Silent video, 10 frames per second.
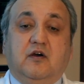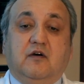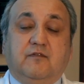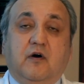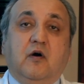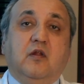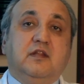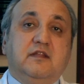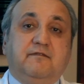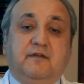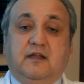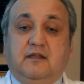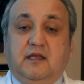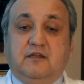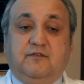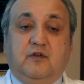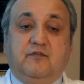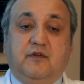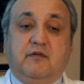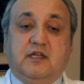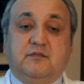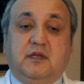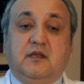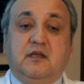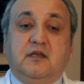of all different interferon-free regimen